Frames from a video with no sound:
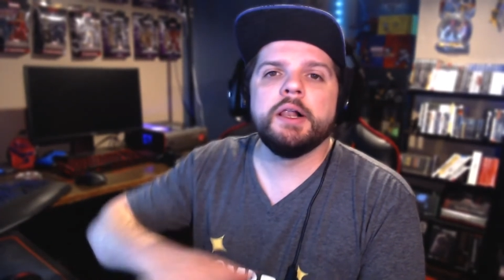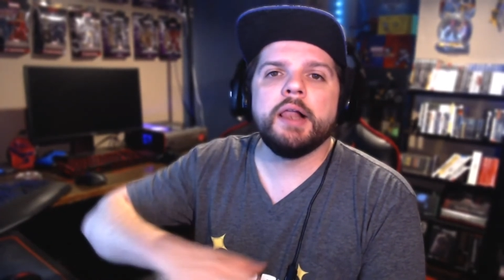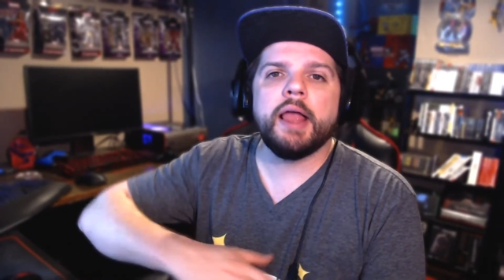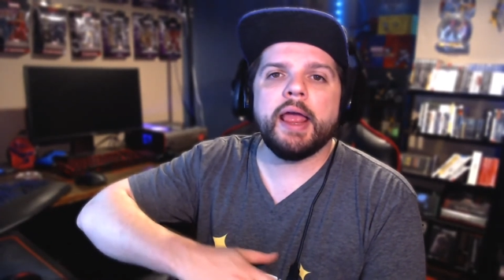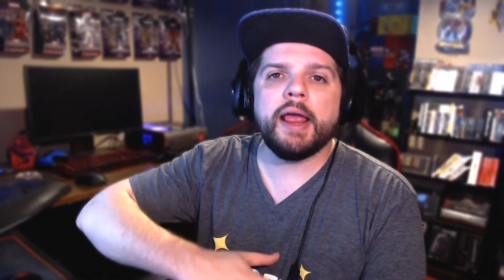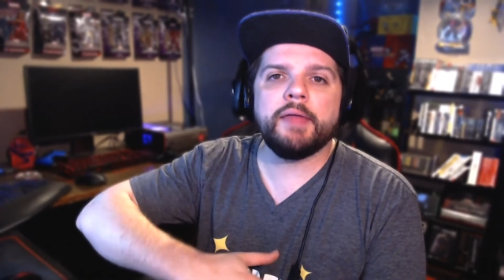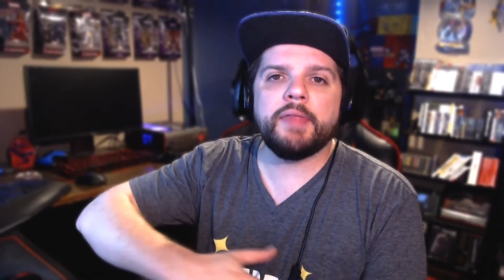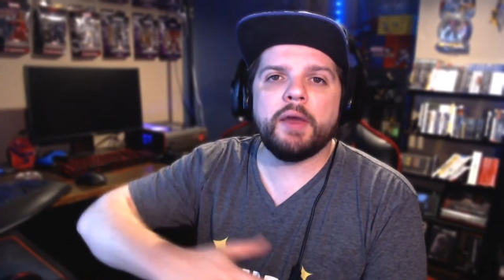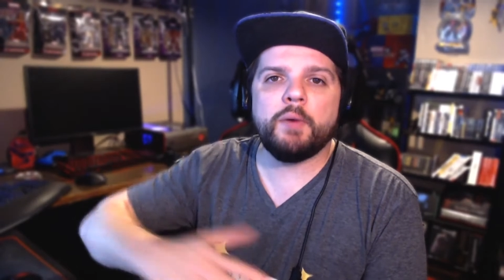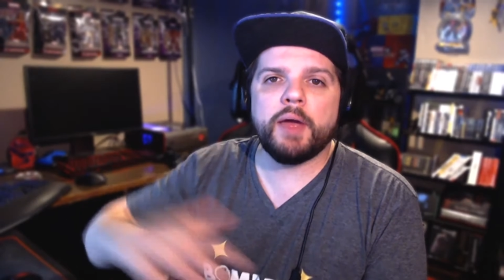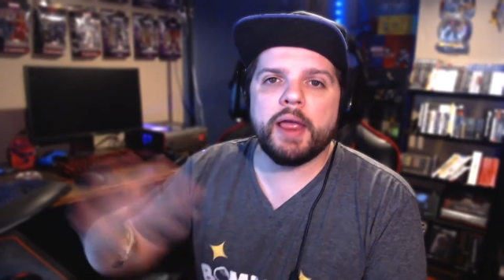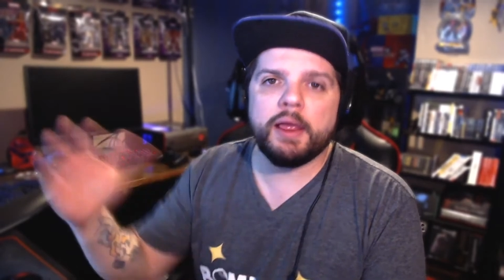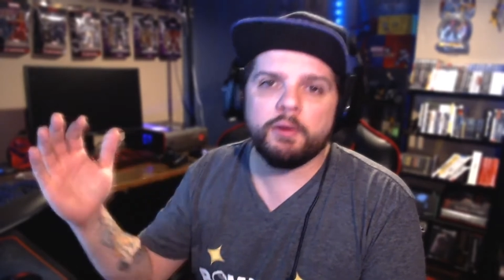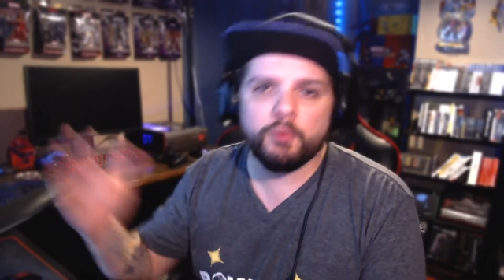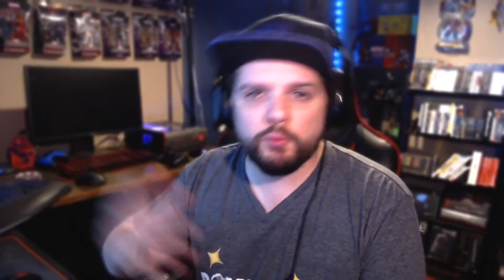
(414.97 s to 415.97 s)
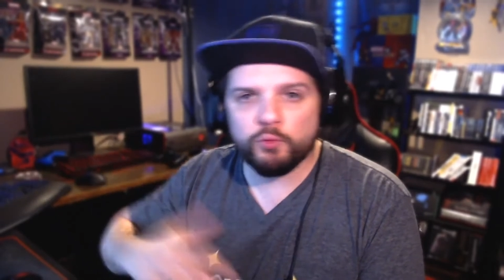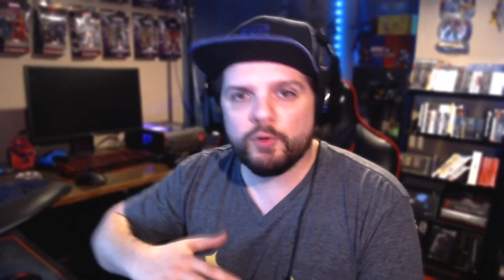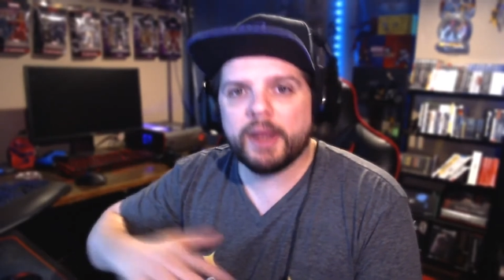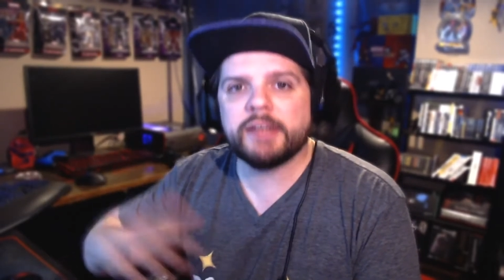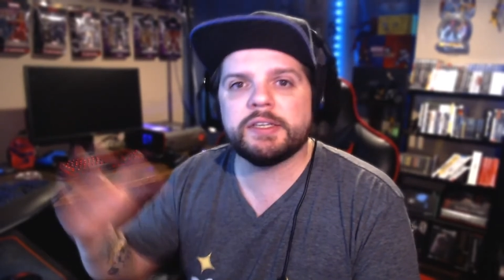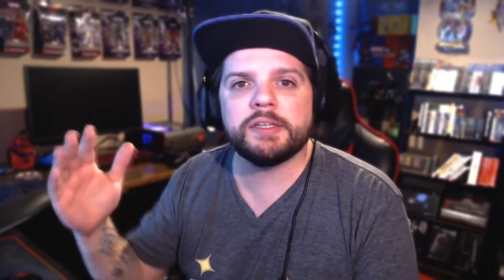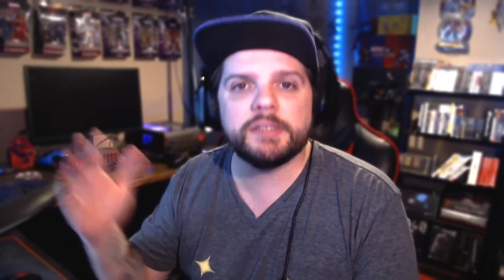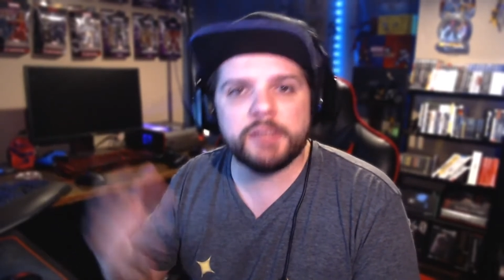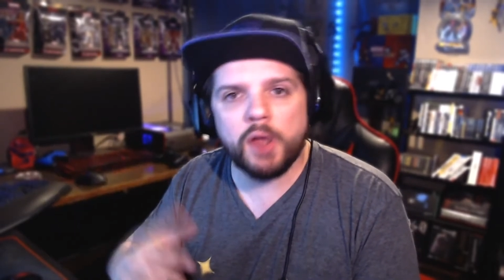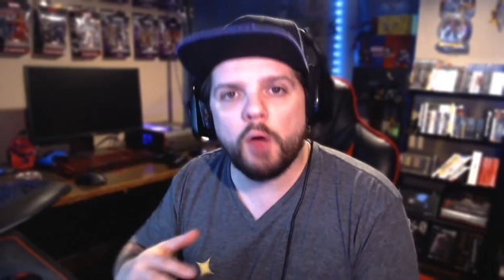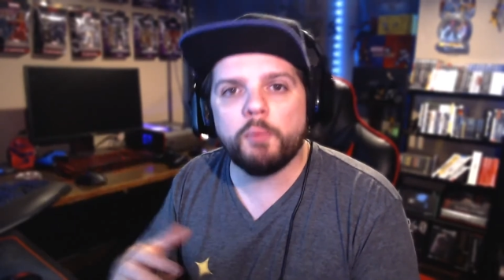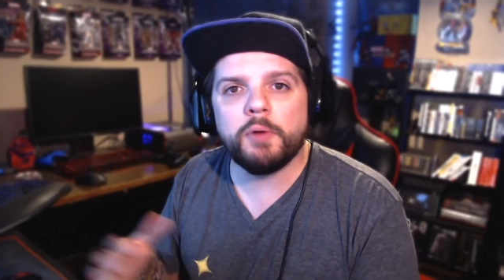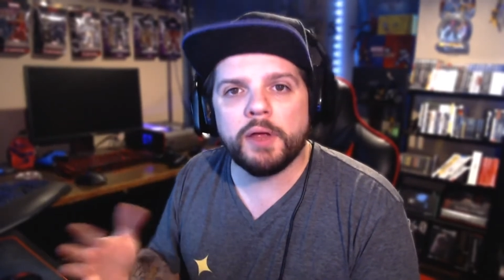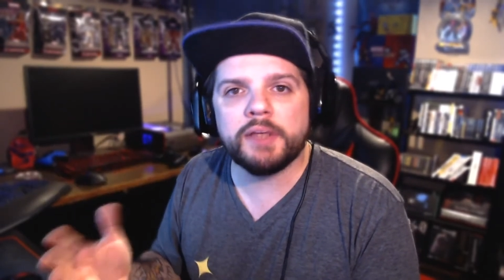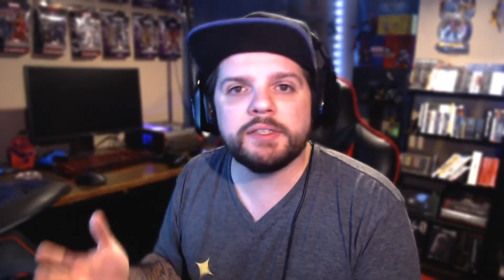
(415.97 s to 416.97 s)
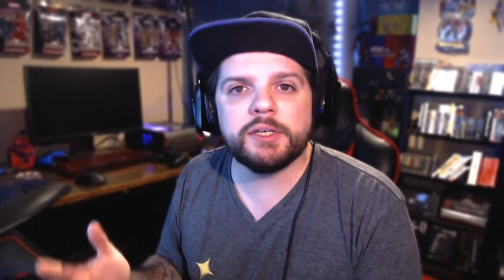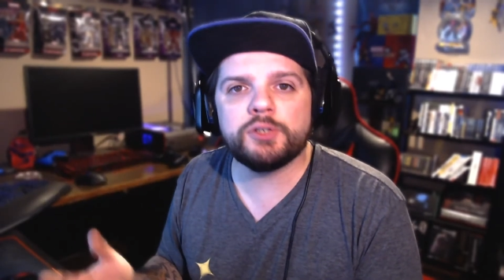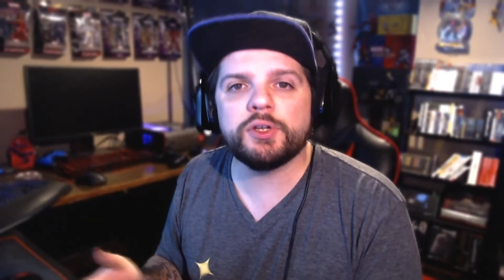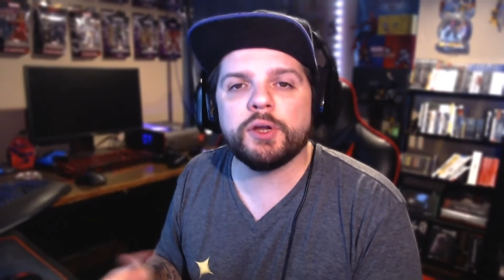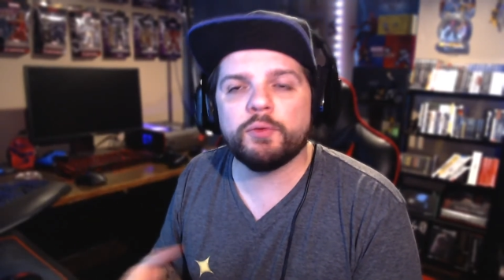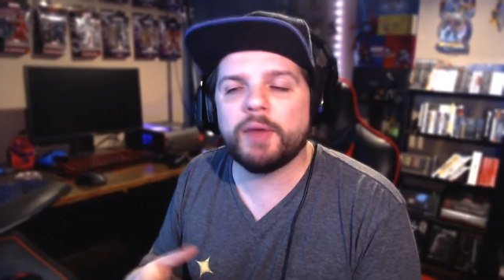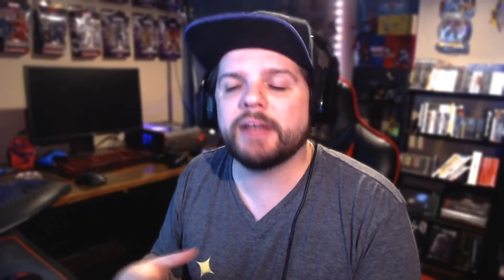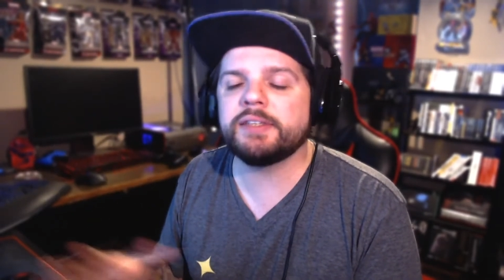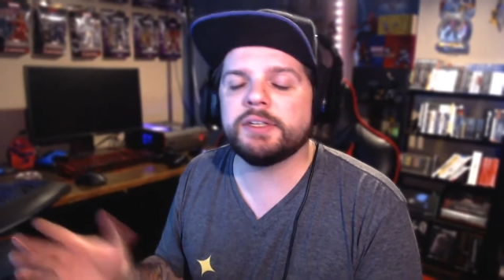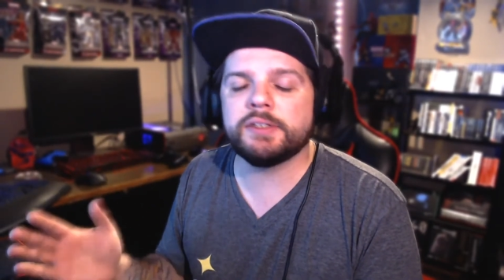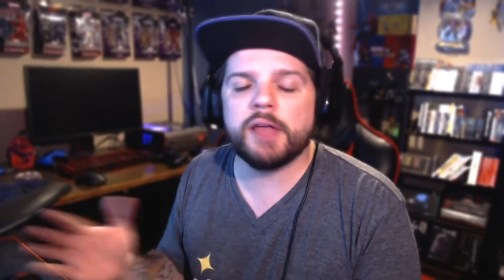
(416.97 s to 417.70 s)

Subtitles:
And that way it essentially erases